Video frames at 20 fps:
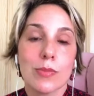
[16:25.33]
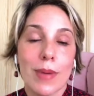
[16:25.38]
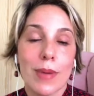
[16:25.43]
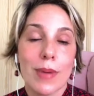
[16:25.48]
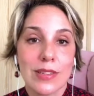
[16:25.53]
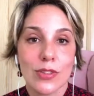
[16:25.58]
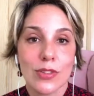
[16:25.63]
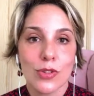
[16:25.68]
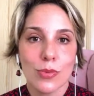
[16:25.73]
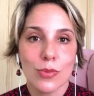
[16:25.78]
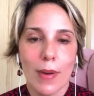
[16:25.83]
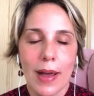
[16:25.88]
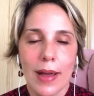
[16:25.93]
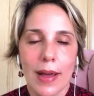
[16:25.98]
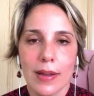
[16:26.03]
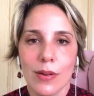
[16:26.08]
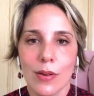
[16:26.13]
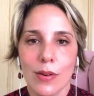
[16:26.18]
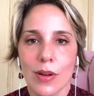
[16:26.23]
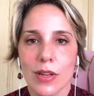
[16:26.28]

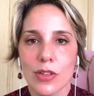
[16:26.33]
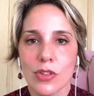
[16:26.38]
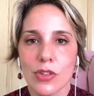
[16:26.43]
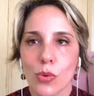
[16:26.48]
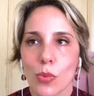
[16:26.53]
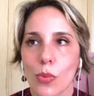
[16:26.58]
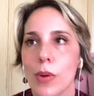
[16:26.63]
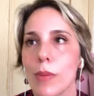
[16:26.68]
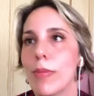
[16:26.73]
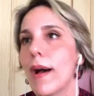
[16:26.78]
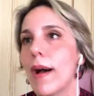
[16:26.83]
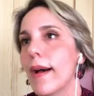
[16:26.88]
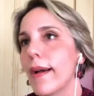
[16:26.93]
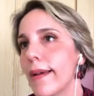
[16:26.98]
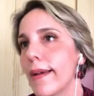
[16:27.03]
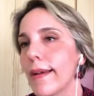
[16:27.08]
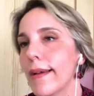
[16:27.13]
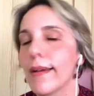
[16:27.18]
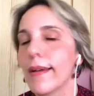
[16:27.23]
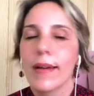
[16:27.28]
is, should we
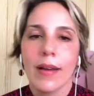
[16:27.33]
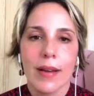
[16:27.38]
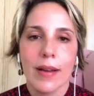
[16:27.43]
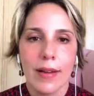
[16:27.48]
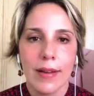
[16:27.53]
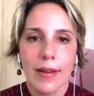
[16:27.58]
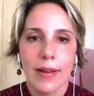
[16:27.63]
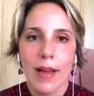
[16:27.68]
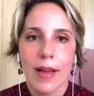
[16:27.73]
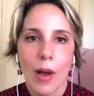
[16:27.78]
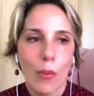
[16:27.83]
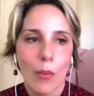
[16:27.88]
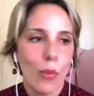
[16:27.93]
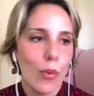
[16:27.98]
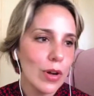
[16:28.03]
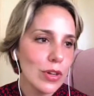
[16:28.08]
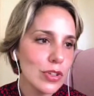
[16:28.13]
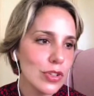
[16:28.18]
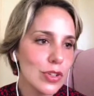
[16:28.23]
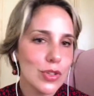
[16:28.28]
buy a
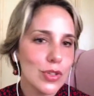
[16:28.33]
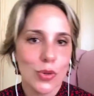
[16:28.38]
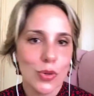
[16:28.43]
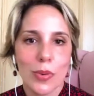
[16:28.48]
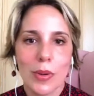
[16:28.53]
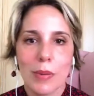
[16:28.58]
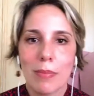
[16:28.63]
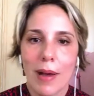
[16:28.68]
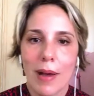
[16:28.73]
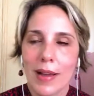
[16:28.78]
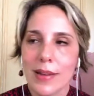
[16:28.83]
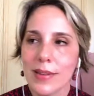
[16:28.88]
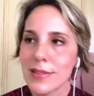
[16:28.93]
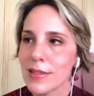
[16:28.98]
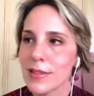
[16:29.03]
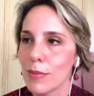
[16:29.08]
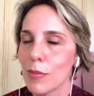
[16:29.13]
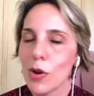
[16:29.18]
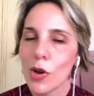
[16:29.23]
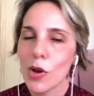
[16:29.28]
watch, should we buy
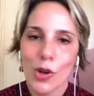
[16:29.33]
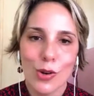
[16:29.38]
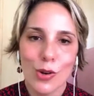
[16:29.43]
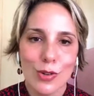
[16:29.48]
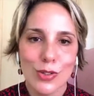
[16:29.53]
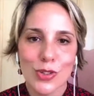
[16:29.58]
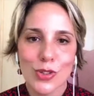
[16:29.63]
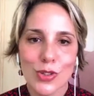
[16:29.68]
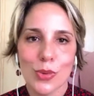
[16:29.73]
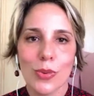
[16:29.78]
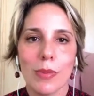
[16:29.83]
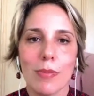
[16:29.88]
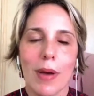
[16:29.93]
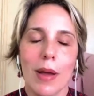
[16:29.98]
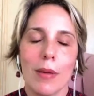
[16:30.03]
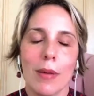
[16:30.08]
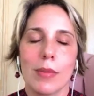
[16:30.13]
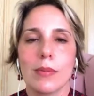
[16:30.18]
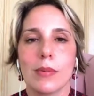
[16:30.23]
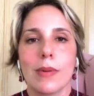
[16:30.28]
some clothes, should we
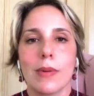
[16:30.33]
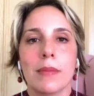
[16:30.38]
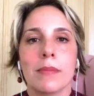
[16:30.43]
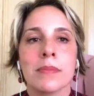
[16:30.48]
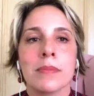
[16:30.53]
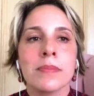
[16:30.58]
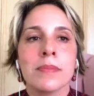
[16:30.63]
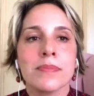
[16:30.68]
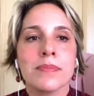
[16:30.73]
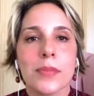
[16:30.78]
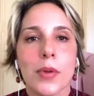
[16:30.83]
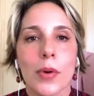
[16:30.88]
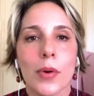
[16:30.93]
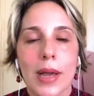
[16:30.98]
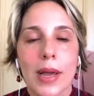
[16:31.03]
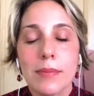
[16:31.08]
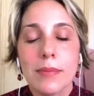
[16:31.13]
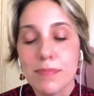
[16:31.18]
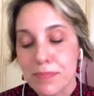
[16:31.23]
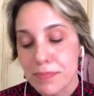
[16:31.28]
buy blah, blah, blah,
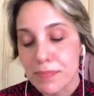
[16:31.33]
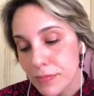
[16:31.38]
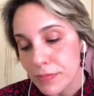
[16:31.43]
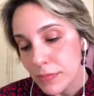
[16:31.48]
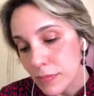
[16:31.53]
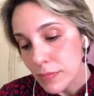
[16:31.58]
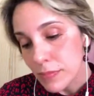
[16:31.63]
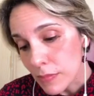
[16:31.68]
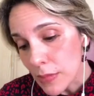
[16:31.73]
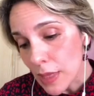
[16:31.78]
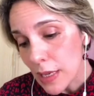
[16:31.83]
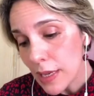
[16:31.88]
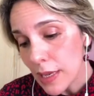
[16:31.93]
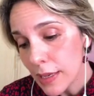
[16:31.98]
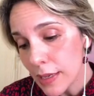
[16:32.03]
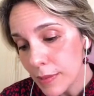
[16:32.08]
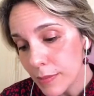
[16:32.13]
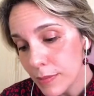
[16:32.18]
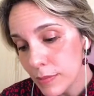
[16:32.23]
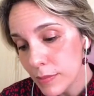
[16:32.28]
okay?
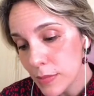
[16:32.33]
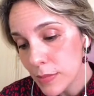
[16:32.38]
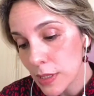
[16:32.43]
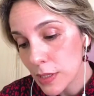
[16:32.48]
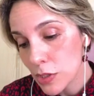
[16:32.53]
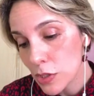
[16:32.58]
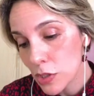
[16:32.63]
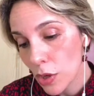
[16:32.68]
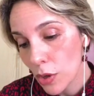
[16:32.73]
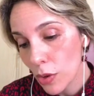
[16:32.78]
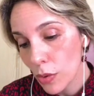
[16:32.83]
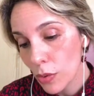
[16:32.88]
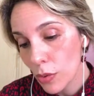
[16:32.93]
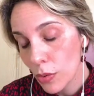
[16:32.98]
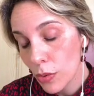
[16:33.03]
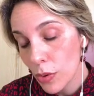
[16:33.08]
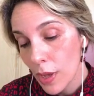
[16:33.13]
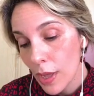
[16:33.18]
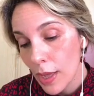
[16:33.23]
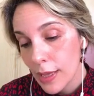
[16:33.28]

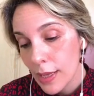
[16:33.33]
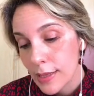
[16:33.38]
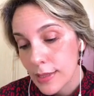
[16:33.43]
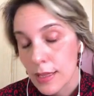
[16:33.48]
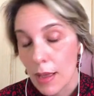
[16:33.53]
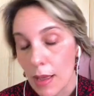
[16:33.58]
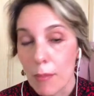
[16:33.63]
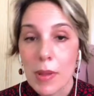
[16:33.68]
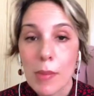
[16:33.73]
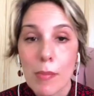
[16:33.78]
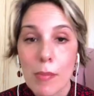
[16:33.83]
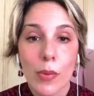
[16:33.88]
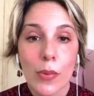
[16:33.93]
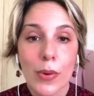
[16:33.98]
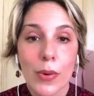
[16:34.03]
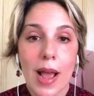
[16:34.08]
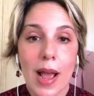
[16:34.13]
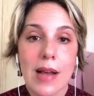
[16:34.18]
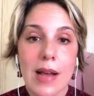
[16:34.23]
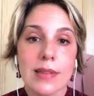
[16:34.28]
So some people
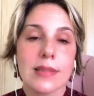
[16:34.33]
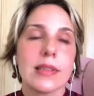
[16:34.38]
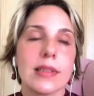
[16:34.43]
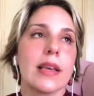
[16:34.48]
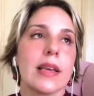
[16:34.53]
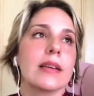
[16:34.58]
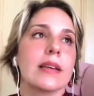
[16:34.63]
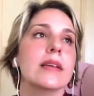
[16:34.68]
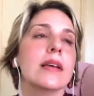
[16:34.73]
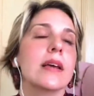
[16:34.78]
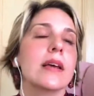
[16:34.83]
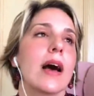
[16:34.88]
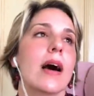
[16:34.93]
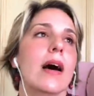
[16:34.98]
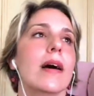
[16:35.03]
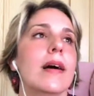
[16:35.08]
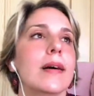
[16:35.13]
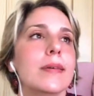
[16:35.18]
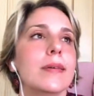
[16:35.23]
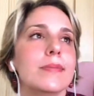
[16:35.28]
were asking,
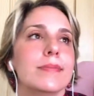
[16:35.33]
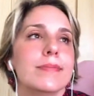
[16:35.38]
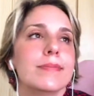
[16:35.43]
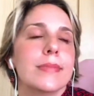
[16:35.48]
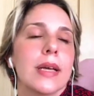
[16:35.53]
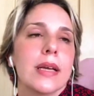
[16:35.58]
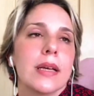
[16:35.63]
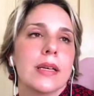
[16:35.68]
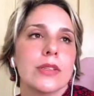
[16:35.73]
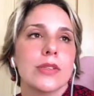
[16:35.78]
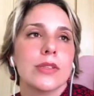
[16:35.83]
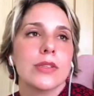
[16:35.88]
can